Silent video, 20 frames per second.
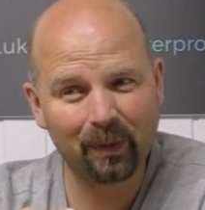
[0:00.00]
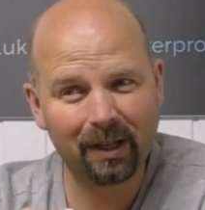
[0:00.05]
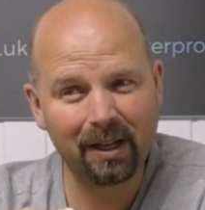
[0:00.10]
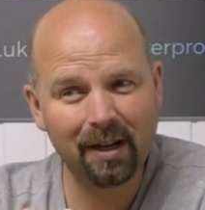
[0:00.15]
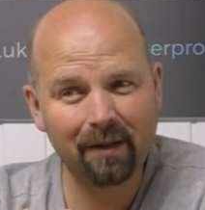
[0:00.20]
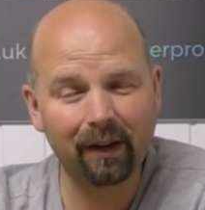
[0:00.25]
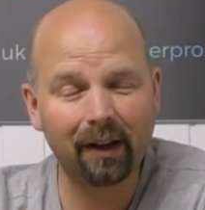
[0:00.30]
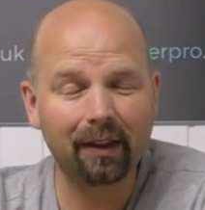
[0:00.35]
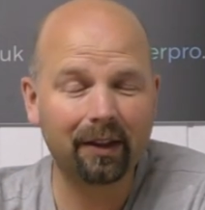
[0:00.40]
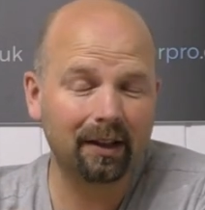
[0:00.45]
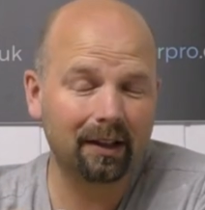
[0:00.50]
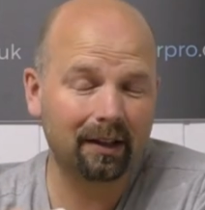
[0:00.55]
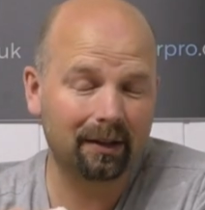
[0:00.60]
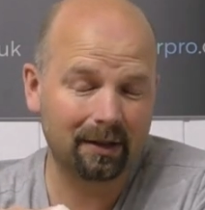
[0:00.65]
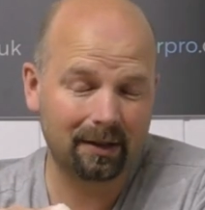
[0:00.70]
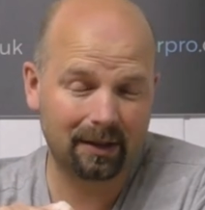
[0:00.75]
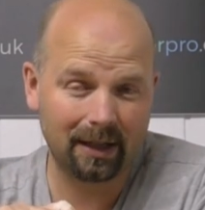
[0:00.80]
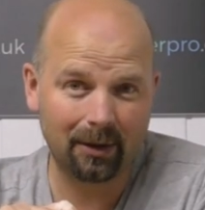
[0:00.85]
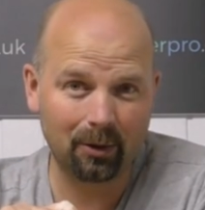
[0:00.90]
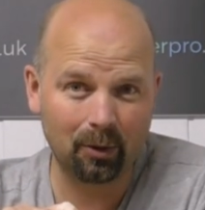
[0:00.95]
if I think the
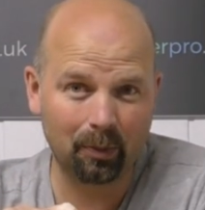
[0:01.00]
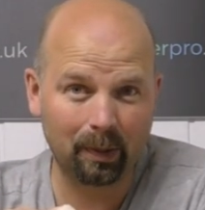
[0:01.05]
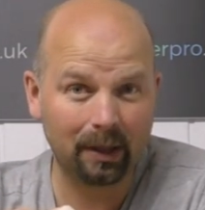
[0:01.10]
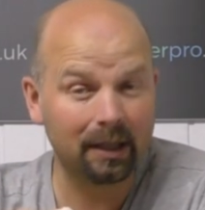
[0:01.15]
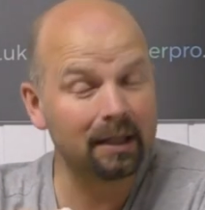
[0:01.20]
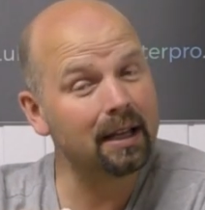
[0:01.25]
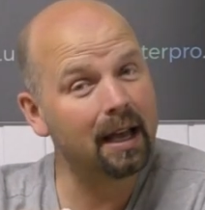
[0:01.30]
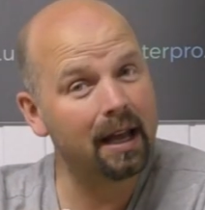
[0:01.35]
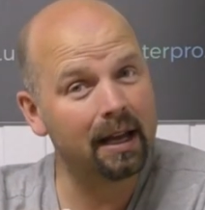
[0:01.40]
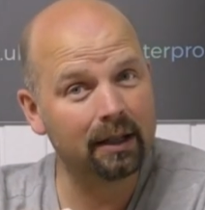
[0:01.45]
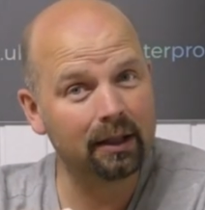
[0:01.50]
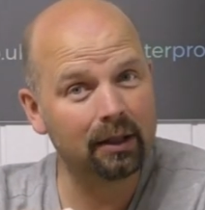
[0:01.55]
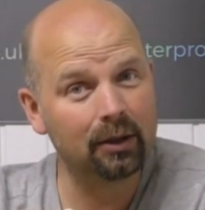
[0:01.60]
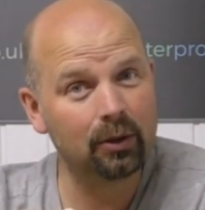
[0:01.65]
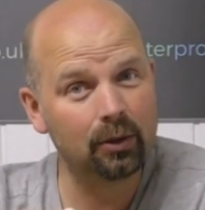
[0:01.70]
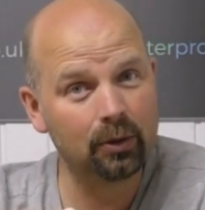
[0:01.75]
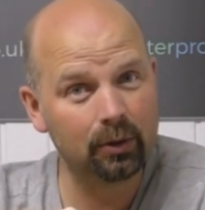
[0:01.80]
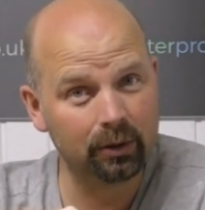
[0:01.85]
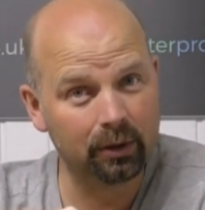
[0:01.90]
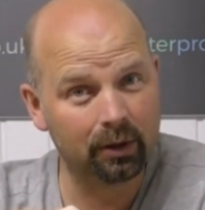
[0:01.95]
setup is any
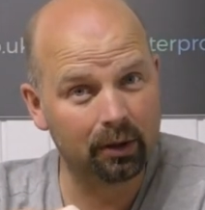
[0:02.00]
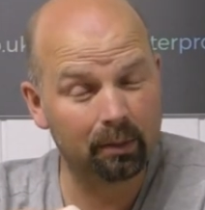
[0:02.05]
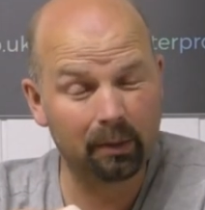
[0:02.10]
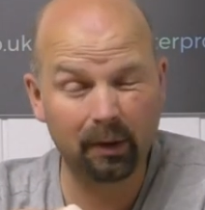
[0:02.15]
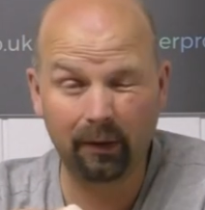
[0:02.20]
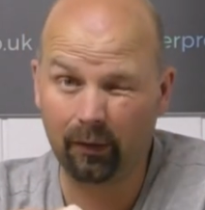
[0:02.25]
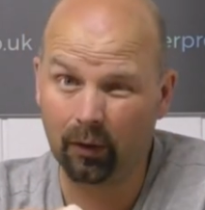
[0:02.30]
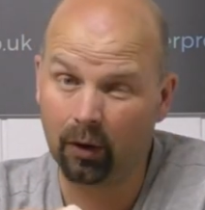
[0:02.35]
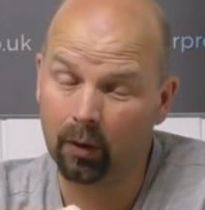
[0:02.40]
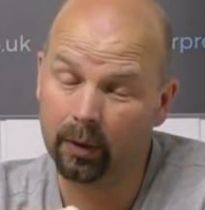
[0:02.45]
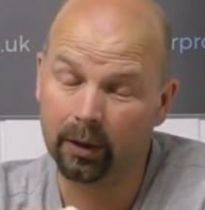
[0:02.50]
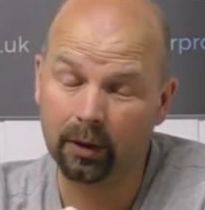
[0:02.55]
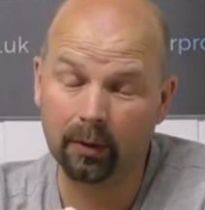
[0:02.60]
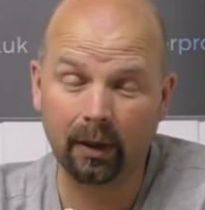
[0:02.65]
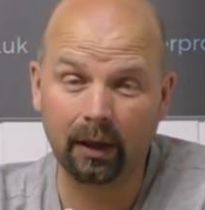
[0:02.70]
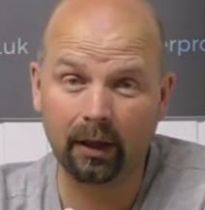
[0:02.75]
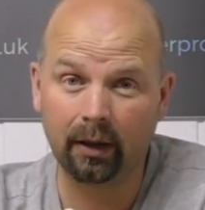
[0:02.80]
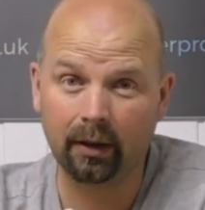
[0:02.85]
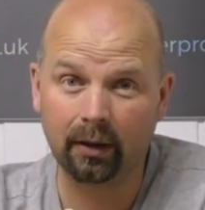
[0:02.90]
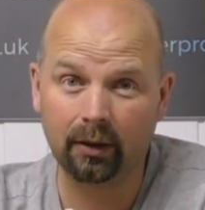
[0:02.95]
good before we do
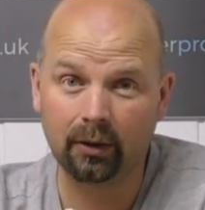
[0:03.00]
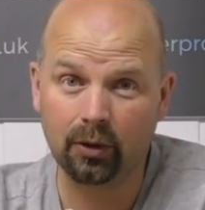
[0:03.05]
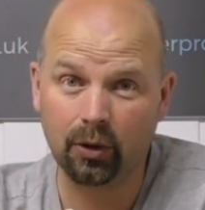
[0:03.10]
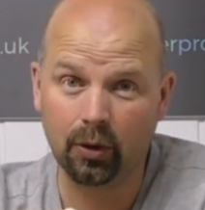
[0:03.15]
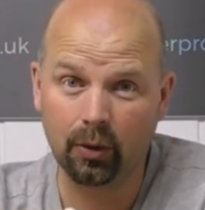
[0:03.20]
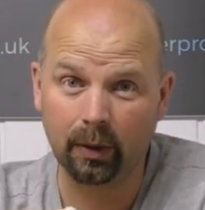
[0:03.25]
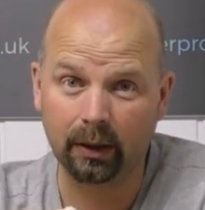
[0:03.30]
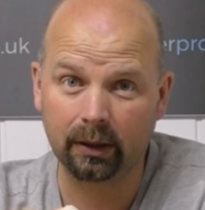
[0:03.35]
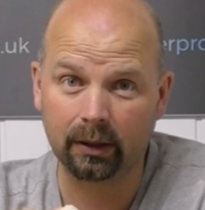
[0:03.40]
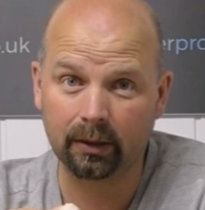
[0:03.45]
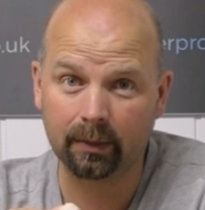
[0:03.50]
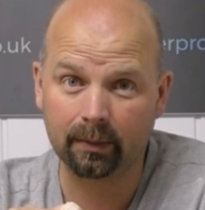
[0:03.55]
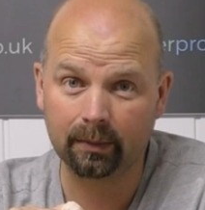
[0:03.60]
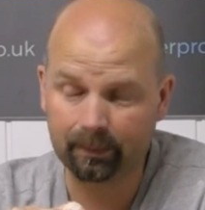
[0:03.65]
anything to it.